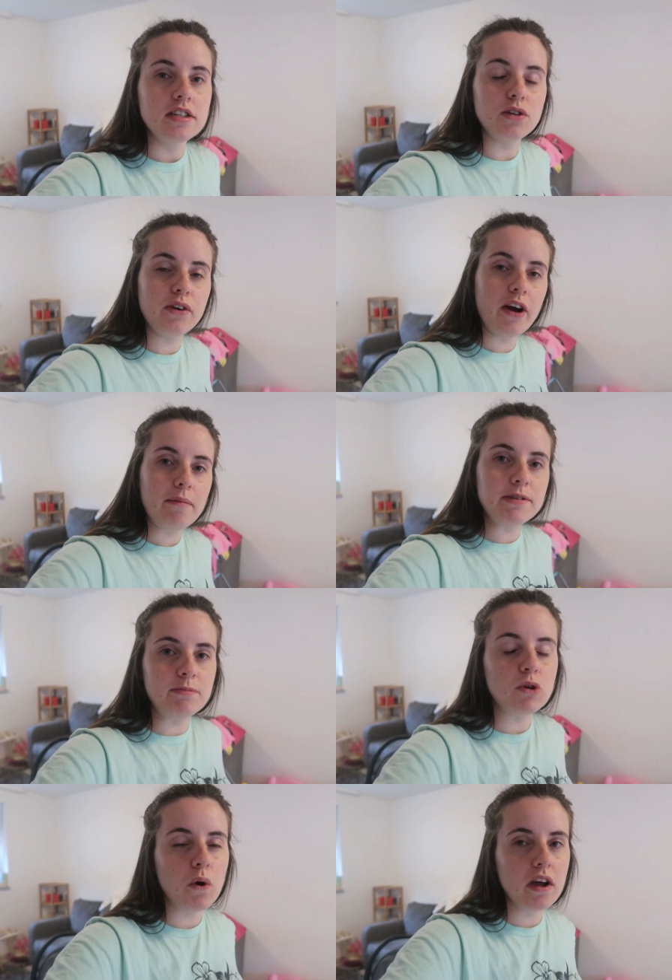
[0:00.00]
to grab
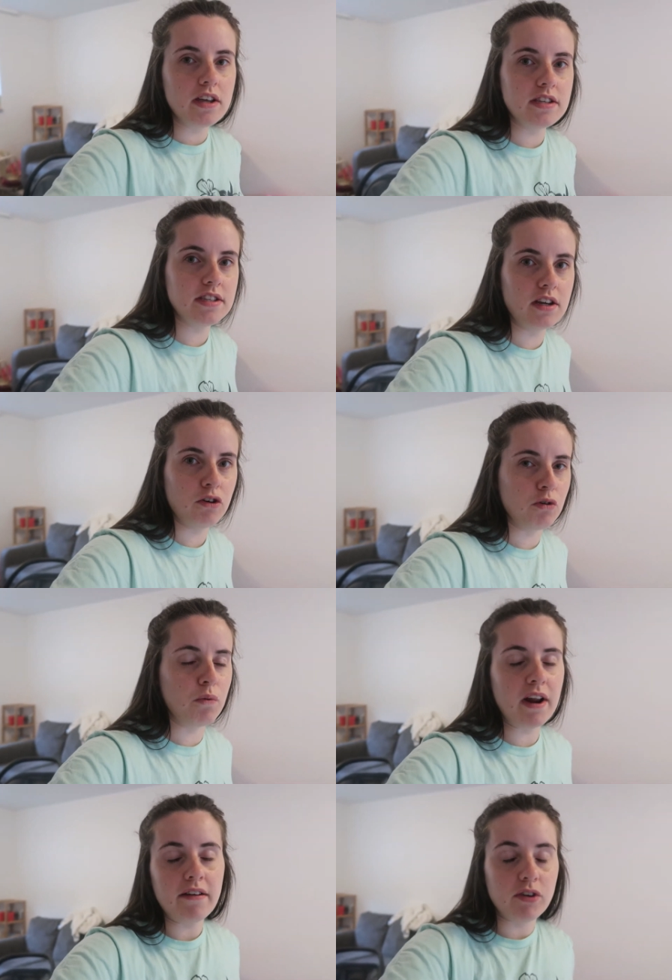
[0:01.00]
some toys or
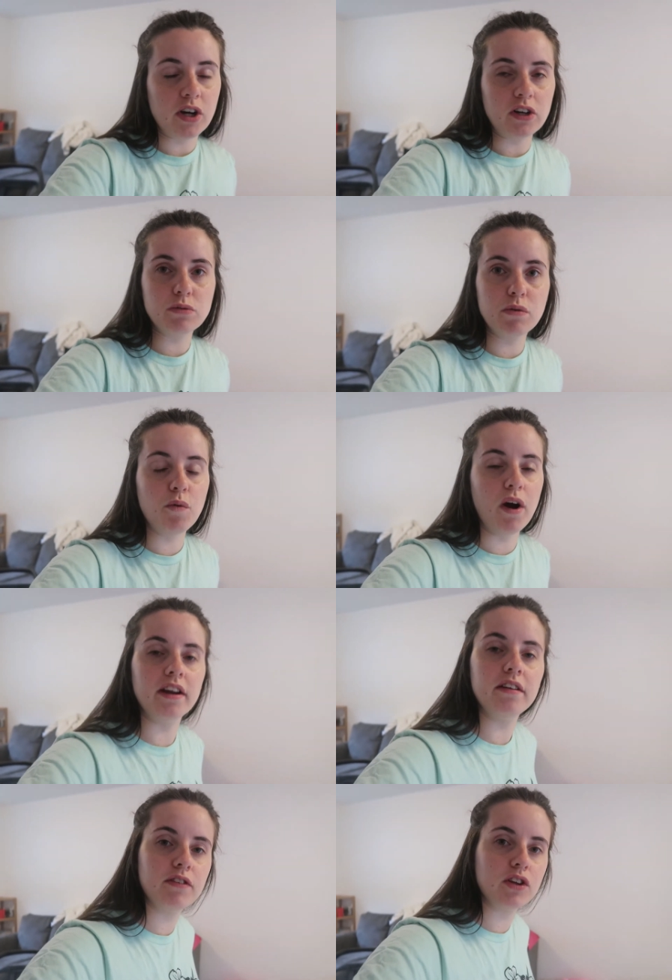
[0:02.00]
whatever else we
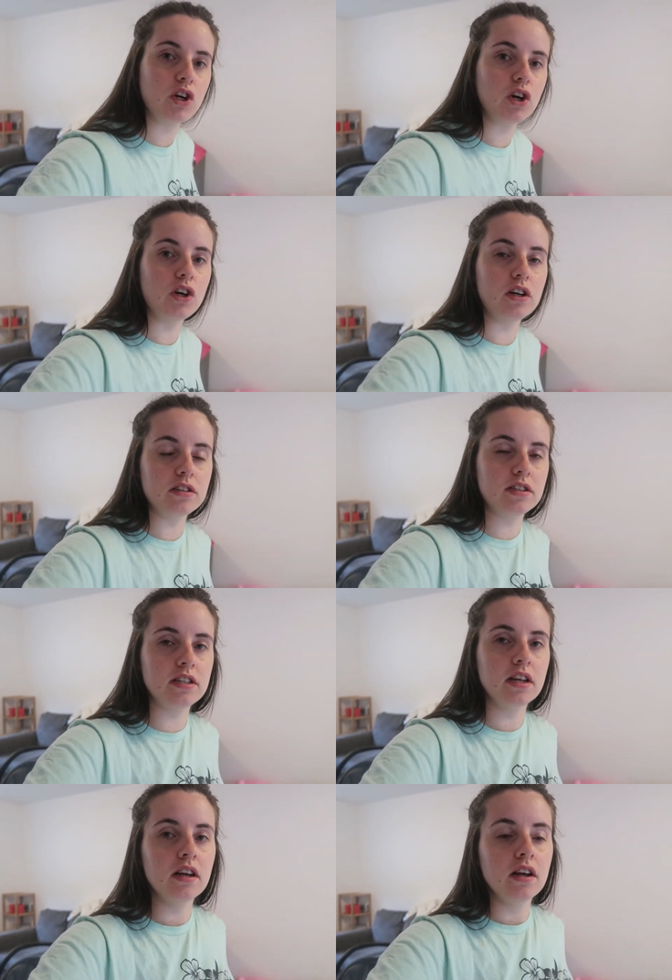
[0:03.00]
wanted for the girls,
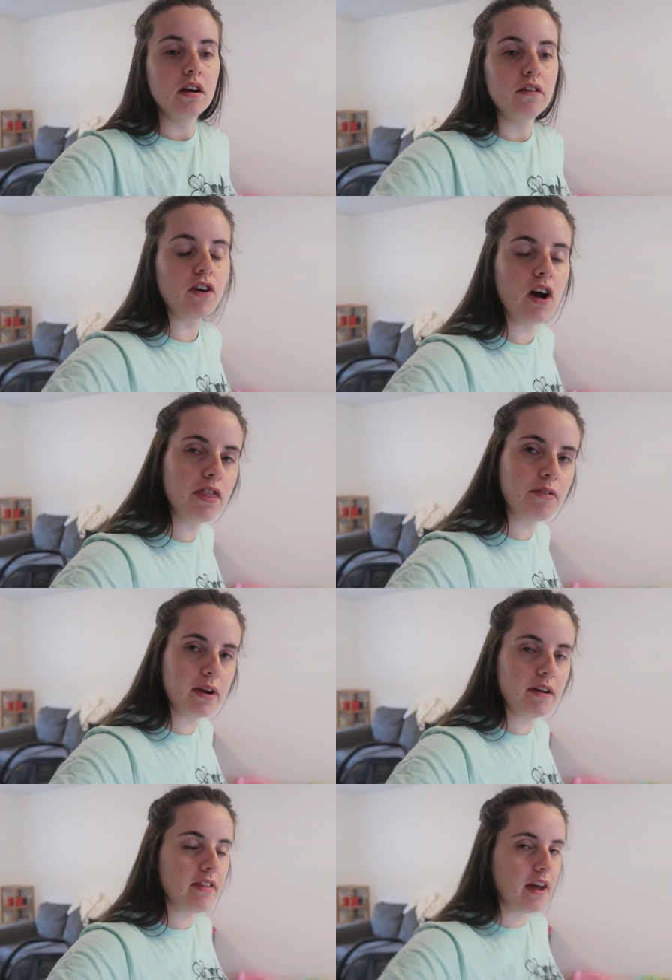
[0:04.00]
for all three of